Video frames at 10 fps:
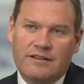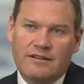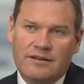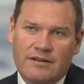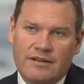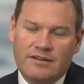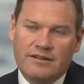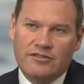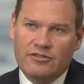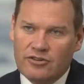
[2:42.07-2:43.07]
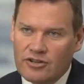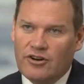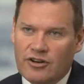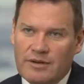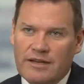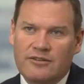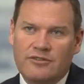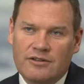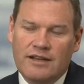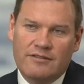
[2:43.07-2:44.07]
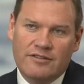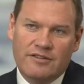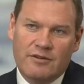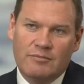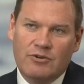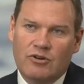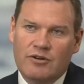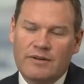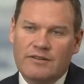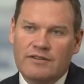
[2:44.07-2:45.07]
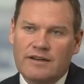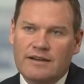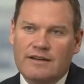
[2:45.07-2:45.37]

It is a good economy, good levels of employment.